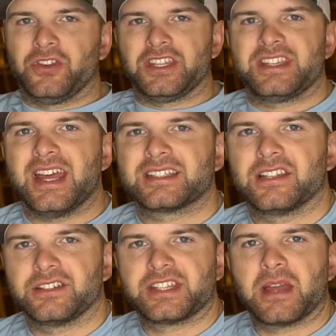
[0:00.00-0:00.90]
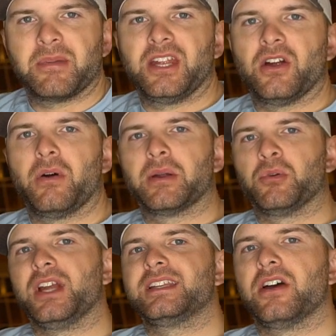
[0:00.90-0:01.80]
For this next little segment here, I wanna
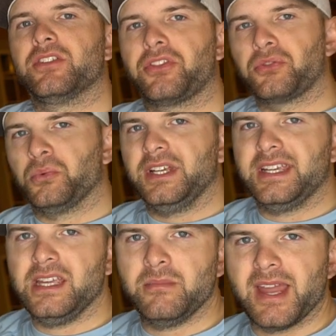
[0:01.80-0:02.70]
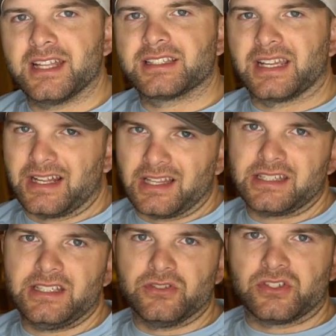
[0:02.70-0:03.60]
break down the 3 key baits that I
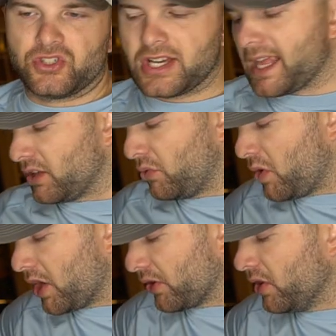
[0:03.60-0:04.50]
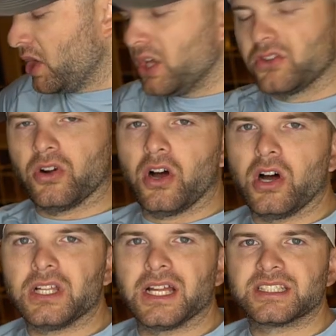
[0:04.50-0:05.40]
like to use in shallow water. They're
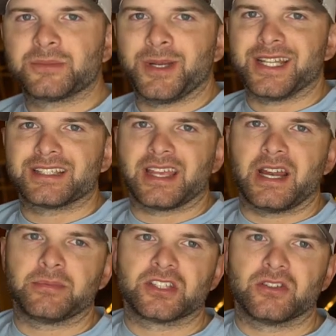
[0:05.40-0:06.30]
all on spinning setups.